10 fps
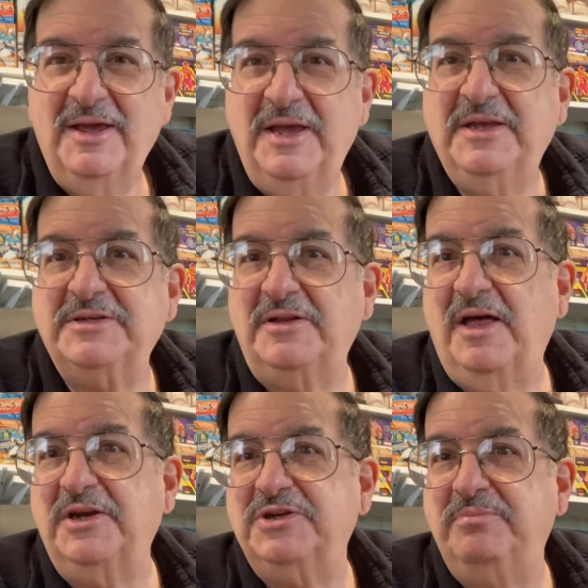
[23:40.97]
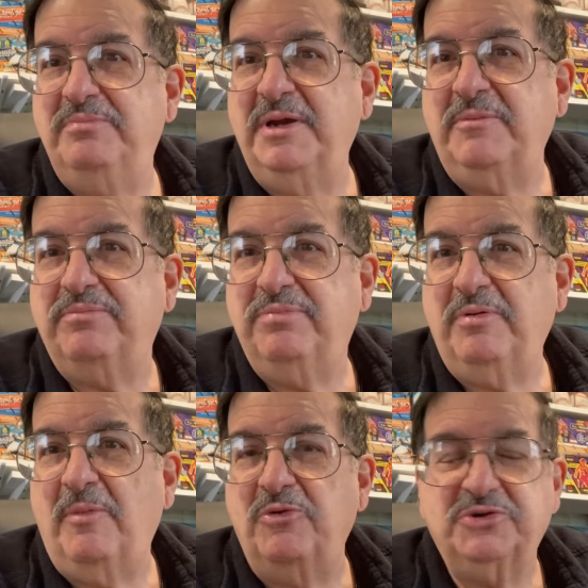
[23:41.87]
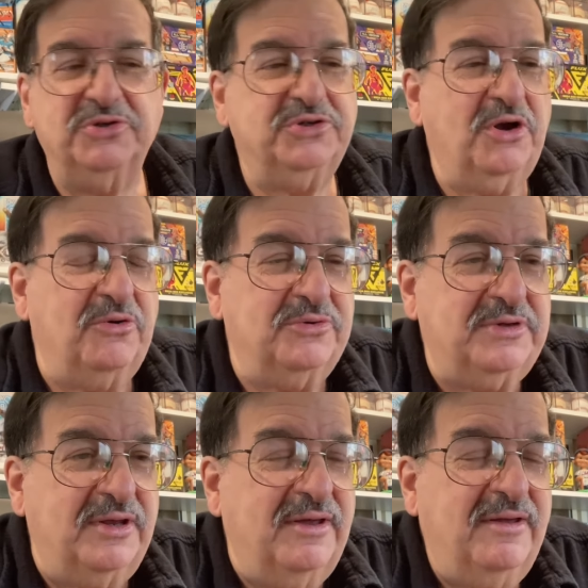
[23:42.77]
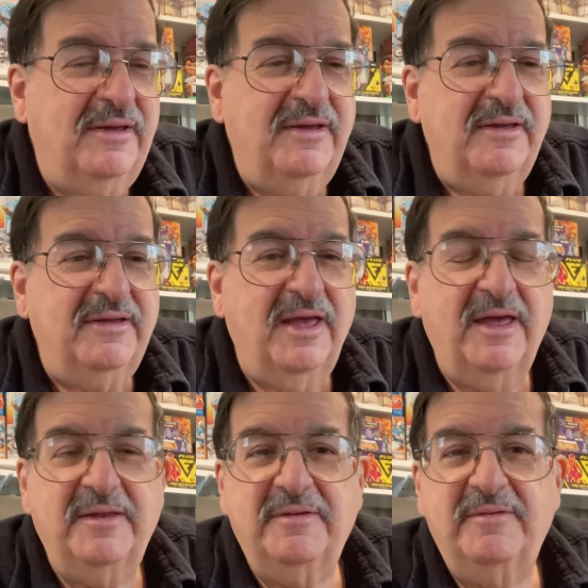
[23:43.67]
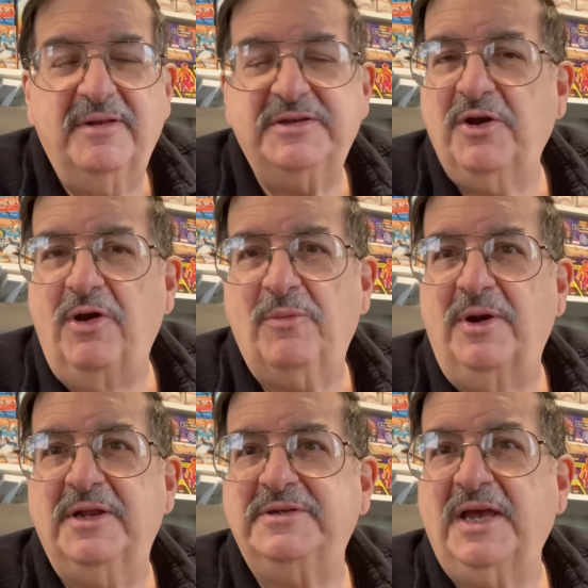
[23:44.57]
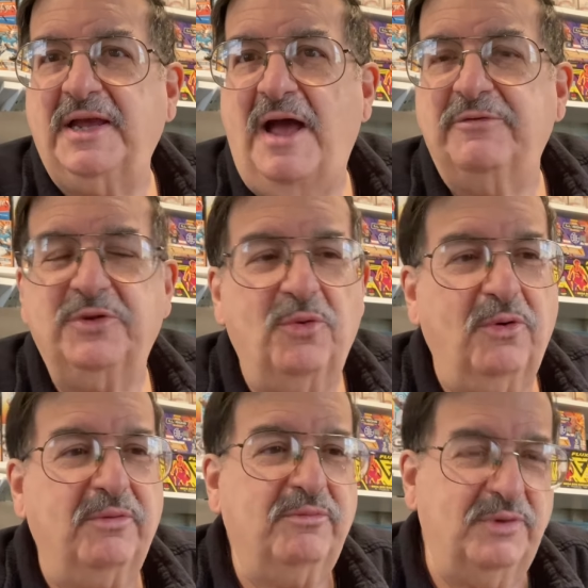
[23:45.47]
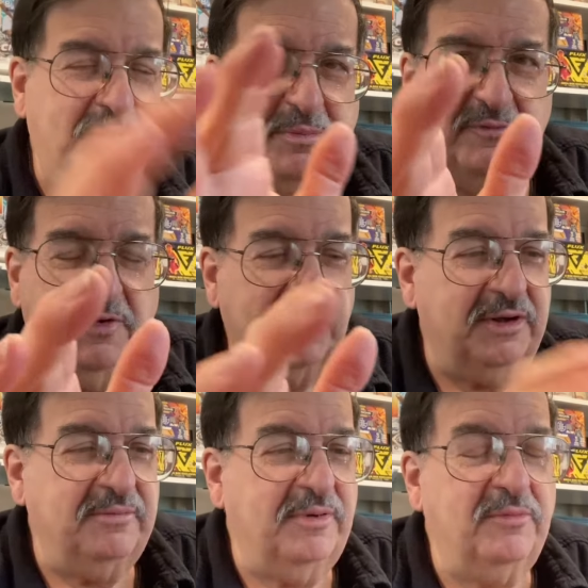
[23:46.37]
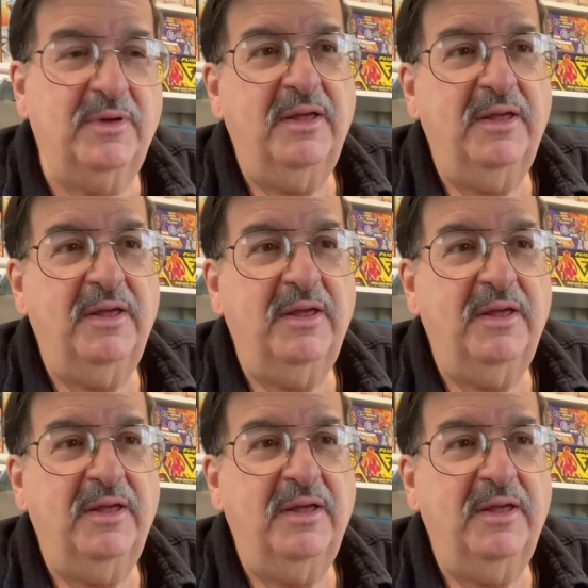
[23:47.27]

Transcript: He does a lot of big promotion shows. And this is the only one that's like outdoor with the pavilion. But